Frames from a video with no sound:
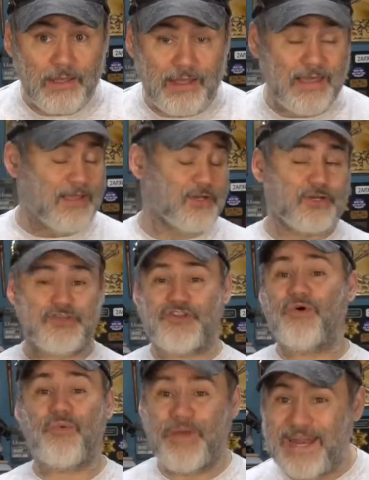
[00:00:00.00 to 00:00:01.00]
because you
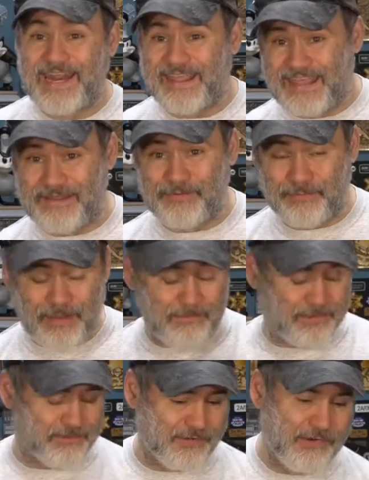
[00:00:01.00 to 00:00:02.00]
don't win anything with
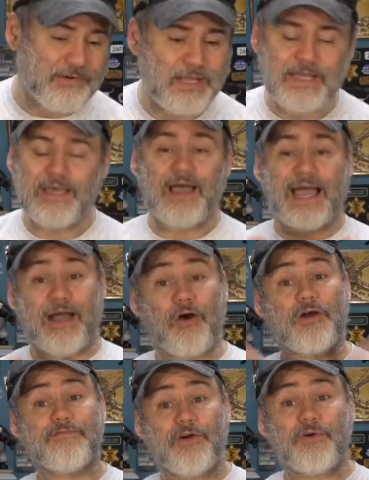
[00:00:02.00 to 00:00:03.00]
popular vote.
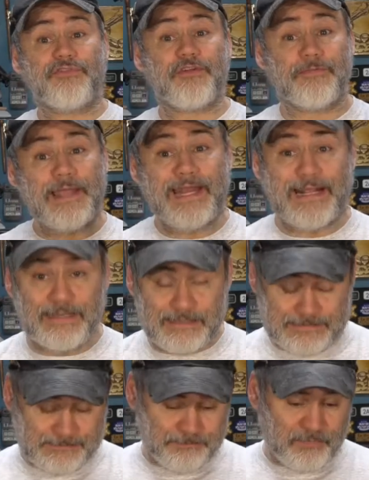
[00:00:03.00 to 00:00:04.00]
Our votes are
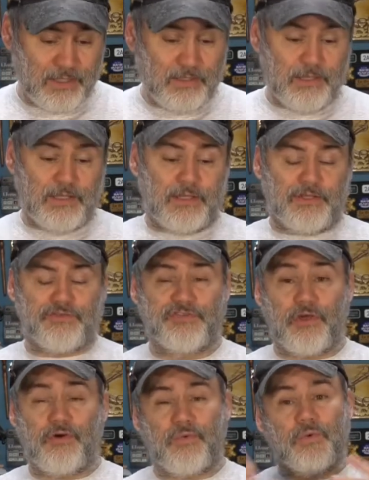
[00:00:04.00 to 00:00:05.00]
meaningless.
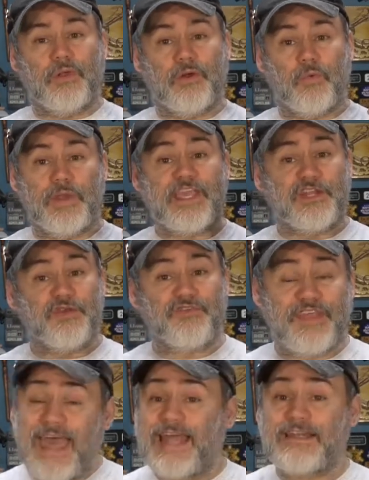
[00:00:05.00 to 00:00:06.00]
So we can
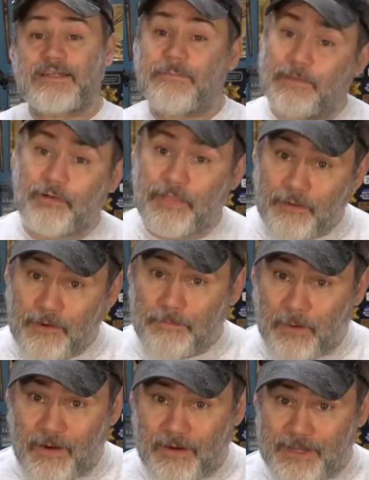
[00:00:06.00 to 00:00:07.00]
use that to build a third
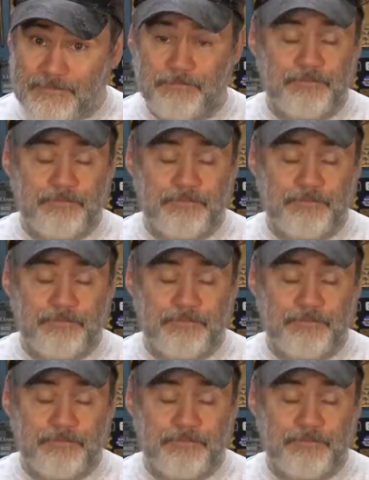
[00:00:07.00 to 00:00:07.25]
party.